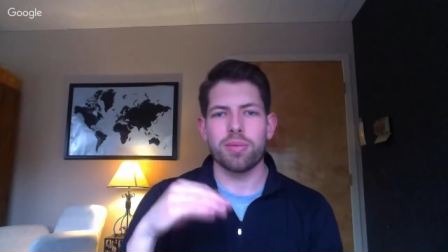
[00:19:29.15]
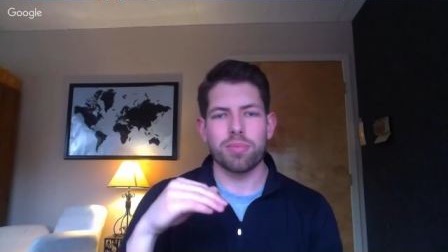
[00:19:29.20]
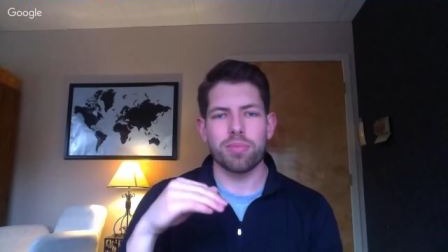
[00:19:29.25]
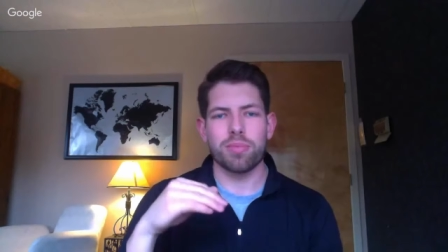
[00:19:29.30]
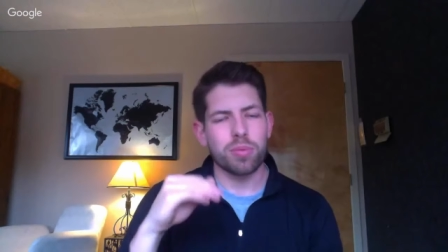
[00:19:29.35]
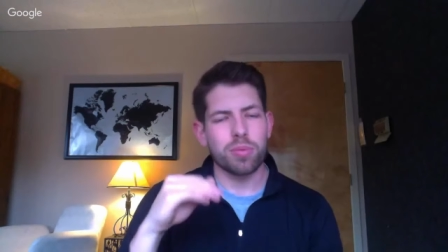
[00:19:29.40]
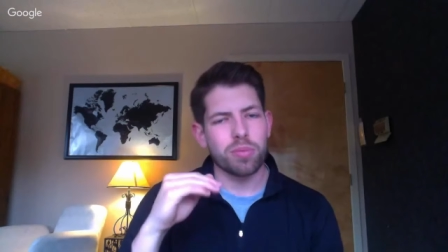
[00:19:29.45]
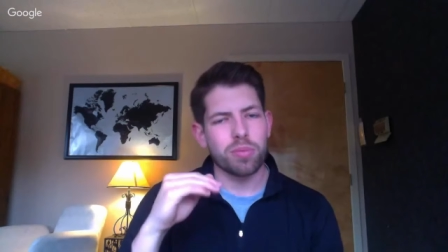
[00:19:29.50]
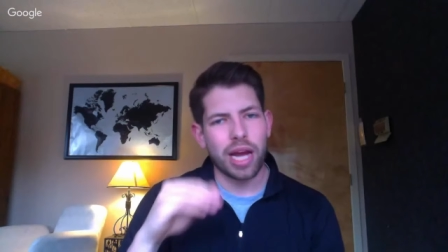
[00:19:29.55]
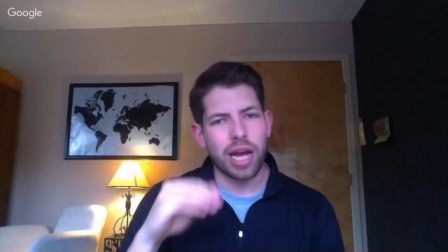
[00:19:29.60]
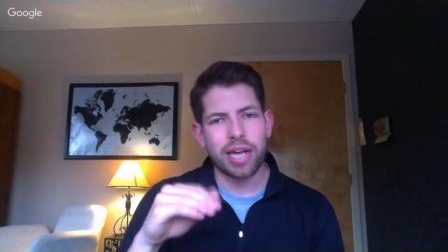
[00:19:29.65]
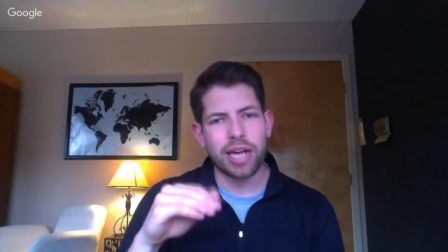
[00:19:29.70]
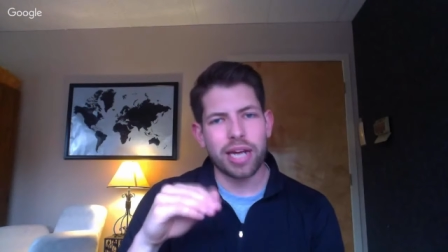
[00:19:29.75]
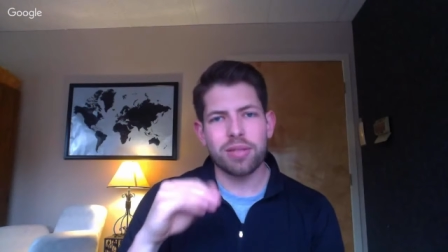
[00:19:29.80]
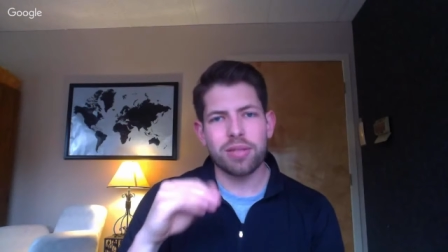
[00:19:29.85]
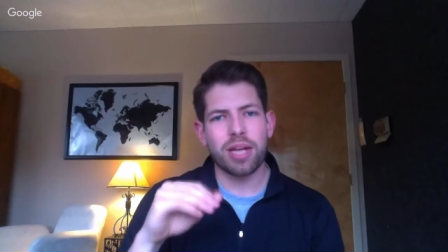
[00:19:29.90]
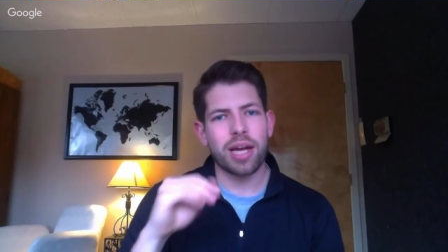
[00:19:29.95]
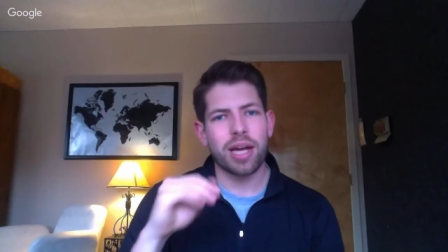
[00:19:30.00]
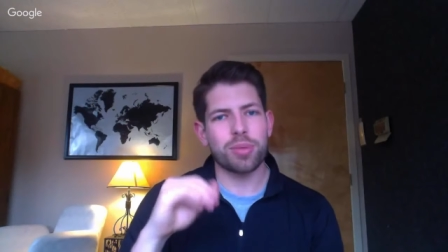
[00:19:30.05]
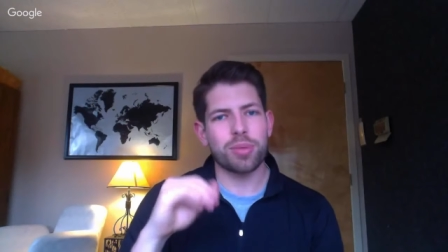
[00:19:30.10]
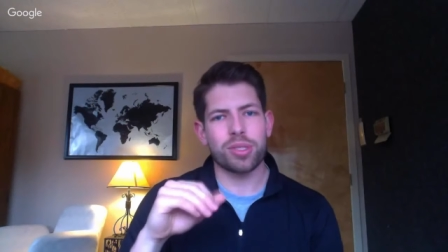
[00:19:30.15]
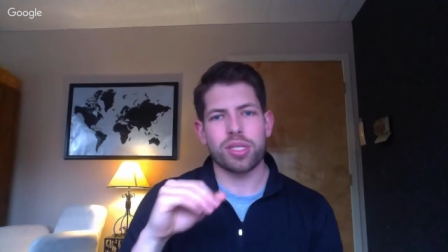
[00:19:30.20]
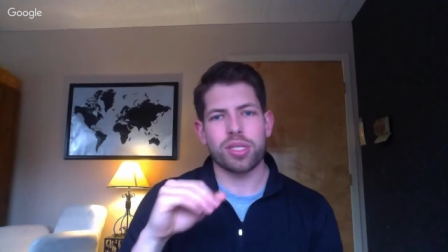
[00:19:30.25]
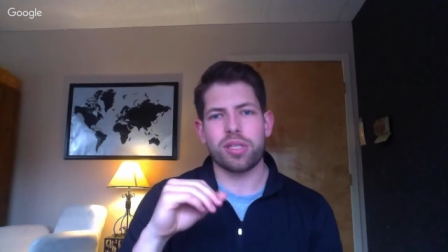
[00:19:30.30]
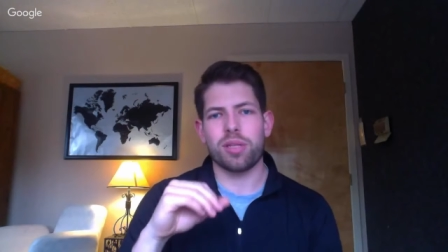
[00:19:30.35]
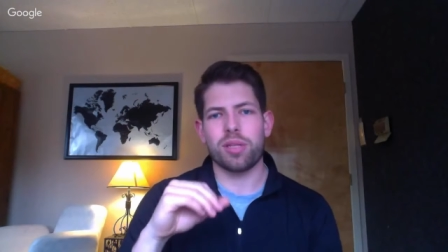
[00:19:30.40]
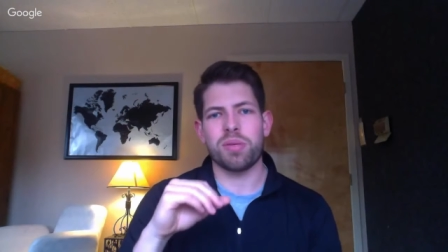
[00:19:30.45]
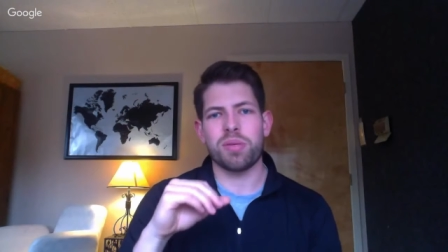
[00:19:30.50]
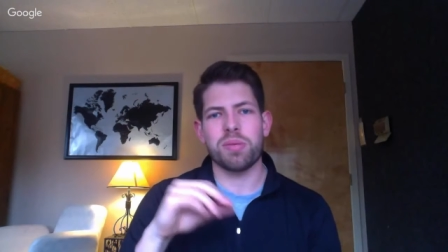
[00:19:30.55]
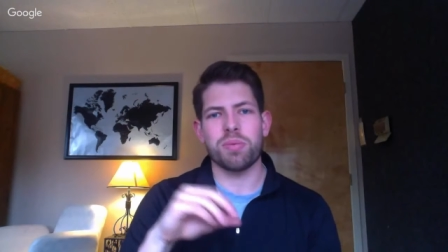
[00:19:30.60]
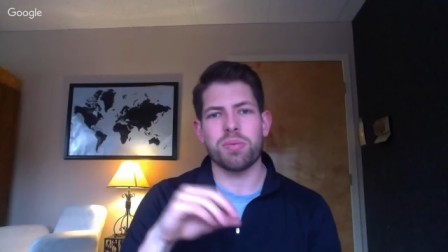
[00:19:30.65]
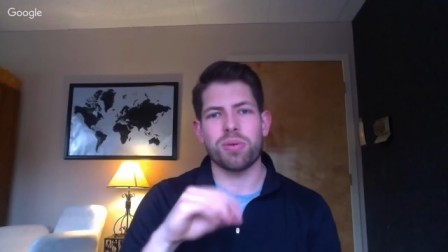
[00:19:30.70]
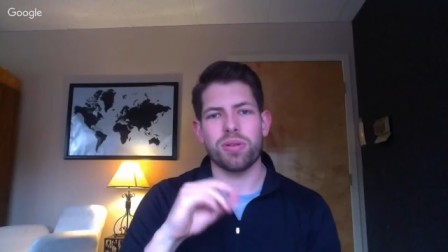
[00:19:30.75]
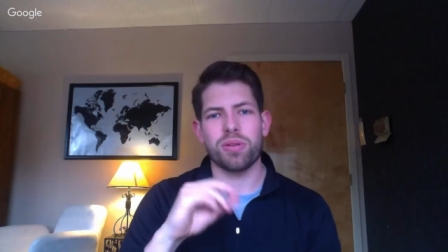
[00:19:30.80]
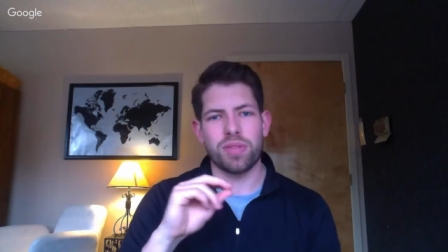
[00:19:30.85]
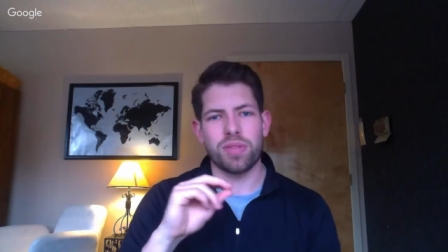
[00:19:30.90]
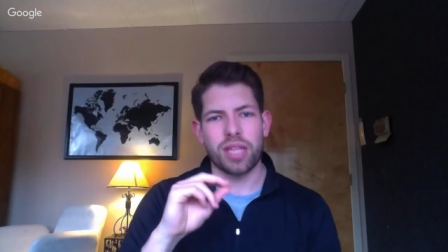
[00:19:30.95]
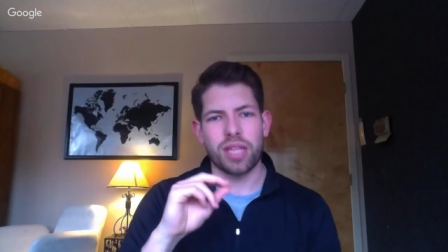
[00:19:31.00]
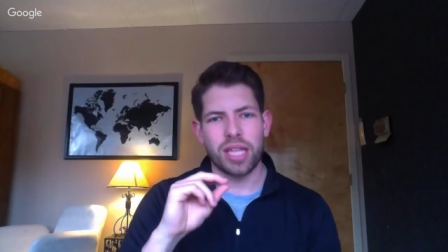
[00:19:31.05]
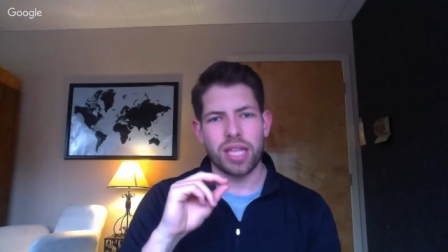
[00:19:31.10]
But 99% of the people that
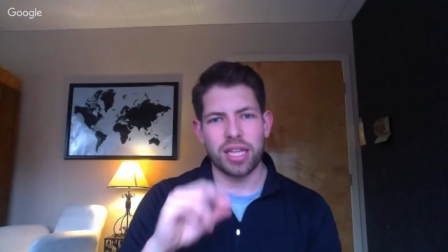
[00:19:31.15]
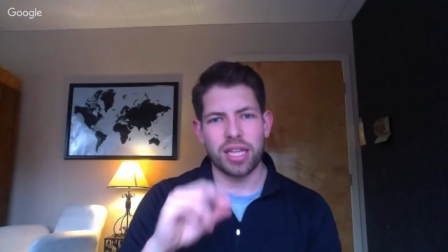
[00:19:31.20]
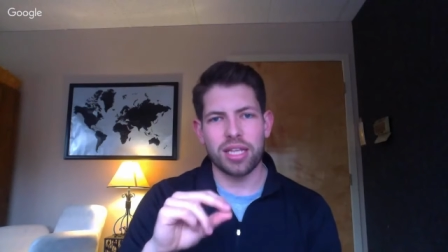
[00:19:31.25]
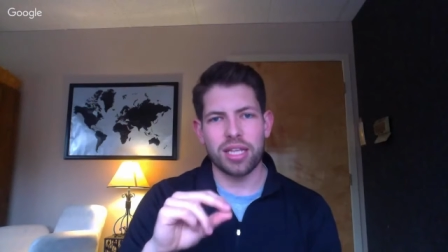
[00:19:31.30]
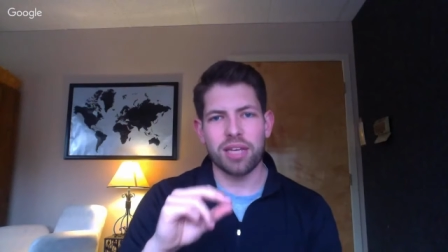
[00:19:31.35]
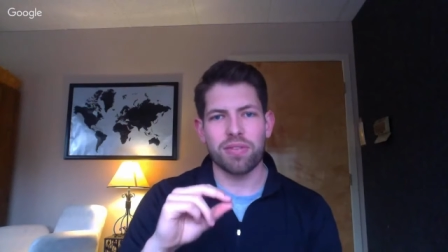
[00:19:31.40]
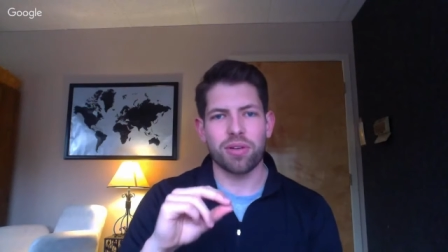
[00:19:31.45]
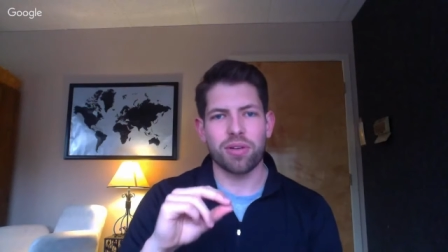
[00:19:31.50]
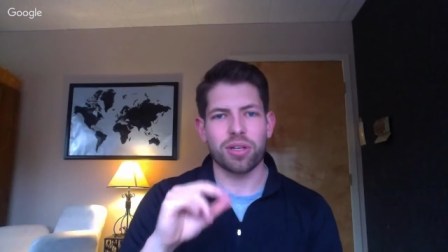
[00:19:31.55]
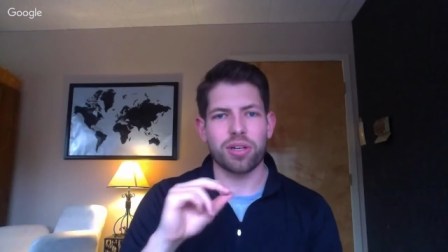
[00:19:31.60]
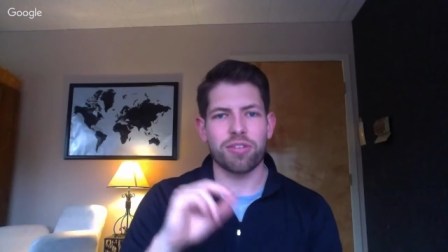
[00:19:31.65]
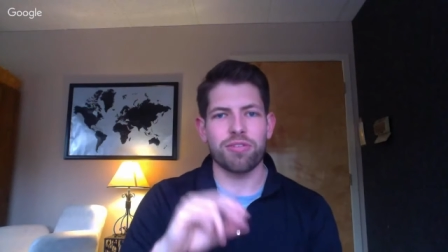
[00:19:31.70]
they leave are going to